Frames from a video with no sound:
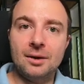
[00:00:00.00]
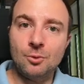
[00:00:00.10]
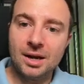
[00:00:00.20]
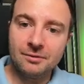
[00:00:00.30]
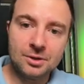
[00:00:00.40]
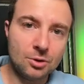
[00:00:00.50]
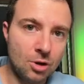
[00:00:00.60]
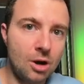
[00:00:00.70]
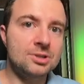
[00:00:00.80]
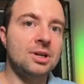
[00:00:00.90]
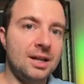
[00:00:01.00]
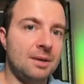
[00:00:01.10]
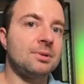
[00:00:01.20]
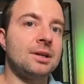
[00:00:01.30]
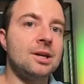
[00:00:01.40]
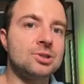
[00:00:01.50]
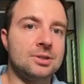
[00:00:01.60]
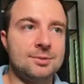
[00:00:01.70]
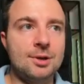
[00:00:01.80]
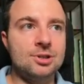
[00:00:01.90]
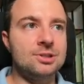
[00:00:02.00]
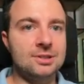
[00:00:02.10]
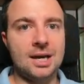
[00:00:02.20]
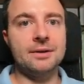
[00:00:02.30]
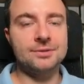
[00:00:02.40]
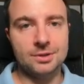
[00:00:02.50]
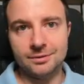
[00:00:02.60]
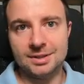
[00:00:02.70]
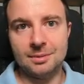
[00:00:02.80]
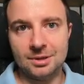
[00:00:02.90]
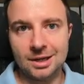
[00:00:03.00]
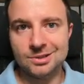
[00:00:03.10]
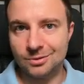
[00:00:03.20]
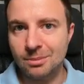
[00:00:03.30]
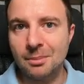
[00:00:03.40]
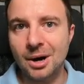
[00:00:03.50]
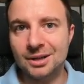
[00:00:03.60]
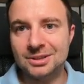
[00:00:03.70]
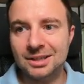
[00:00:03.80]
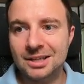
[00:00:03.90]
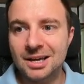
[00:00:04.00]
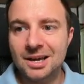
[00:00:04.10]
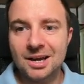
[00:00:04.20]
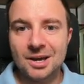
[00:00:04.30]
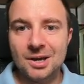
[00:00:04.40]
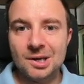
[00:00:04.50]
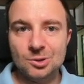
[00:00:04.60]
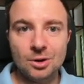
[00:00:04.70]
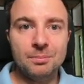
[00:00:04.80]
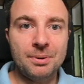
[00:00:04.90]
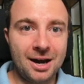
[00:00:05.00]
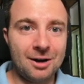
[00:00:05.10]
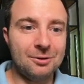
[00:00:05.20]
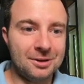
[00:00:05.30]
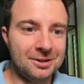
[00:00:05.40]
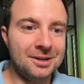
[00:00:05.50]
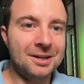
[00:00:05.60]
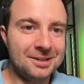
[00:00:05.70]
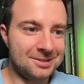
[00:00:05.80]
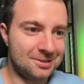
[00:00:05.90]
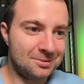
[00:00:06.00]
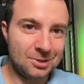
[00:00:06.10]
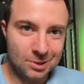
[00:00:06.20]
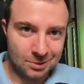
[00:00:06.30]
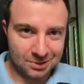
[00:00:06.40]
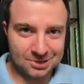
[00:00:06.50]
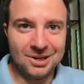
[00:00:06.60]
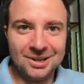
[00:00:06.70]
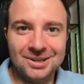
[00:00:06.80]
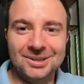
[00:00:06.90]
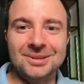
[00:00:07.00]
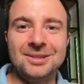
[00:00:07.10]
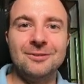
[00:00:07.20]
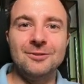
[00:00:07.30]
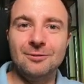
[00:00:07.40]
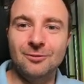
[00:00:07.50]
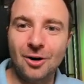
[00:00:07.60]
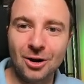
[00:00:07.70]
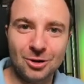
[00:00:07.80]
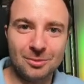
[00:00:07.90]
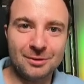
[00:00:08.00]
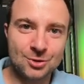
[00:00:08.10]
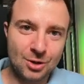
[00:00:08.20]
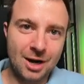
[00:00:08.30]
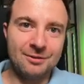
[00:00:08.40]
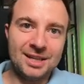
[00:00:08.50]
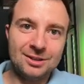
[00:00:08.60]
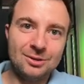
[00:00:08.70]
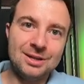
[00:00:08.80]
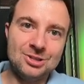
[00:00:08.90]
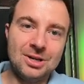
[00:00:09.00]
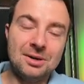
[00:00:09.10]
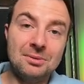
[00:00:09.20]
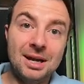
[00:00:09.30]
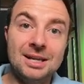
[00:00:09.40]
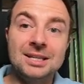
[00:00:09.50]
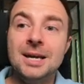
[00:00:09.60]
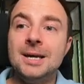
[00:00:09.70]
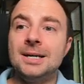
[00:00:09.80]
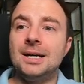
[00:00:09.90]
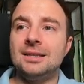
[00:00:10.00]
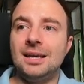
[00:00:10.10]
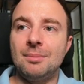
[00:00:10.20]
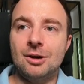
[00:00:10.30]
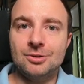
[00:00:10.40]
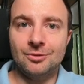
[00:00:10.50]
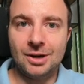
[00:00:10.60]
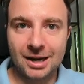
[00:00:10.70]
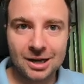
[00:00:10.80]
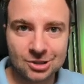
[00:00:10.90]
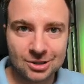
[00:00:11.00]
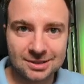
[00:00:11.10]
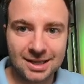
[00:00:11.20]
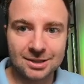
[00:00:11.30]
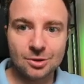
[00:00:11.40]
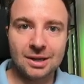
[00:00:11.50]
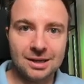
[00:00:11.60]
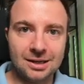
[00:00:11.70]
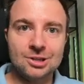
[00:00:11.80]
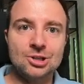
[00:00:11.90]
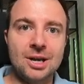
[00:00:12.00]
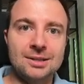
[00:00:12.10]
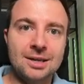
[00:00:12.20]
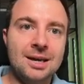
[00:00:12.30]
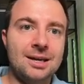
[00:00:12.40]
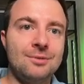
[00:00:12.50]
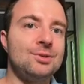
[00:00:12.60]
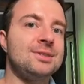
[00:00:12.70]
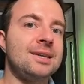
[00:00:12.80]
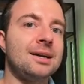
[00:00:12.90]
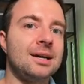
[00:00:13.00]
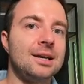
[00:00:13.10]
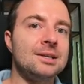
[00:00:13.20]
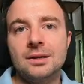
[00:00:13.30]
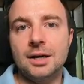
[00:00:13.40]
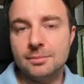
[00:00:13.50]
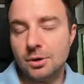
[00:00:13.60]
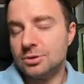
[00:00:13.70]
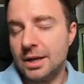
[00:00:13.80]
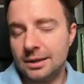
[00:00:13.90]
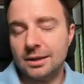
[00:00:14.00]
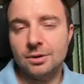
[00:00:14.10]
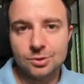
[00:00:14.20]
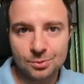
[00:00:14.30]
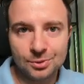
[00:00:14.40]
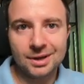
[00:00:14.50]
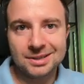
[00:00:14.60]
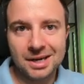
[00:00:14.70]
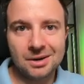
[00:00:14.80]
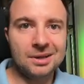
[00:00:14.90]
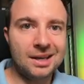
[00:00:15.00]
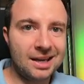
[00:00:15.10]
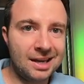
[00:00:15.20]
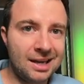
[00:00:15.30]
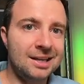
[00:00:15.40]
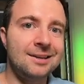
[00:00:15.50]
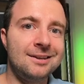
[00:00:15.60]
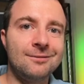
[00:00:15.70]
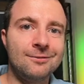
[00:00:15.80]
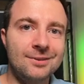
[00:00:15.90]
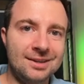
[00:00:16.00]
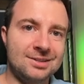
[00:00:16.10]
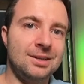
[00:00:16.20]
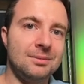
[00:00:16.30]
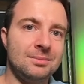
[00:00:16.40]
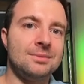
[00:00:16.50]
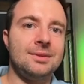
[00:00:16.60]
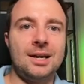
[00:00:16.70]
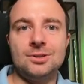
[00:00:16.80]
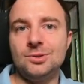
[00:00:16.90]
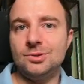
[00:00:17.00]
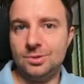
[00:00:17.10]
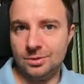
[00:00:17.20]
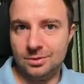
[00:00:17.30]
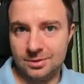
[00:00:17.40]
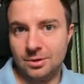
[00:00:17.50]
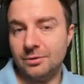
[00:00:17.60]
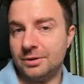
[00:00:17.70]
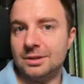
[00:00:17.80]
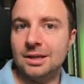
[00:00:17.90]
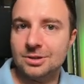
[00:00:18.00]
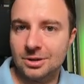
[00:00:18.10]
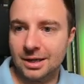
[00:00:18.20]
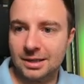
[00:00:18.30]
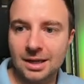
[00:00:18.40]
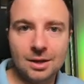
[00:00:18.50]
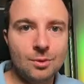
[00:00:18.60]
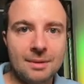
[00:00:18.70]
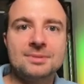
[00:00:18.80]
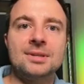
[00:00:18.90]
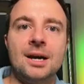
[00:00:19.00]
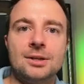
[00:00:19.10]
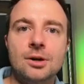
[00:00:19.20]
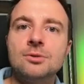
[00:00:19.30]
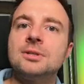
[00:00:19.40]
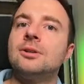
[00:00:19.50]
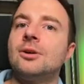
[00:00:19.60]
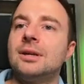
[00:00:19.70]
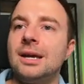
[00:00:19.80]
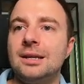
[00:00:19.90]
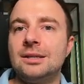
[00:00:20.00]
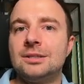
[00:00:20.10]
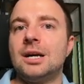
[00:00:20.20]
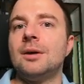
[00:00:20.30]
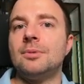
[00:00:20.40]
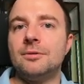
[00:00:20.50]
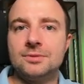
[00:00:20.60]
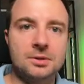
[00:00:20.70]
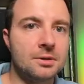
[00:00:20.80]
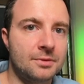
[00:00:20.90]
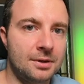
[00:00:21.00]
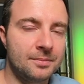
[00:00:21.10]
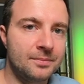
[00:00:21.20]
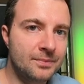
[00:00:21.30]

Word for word: whenever you're launching an application, especially denial of service application from botnet, your power is huge. the, the, volume of traffic that you can generate, uh, the amount of connections that you can initiate every second are most likely going to bring down any victim that you choose over the internet, any website hosted on any type of server.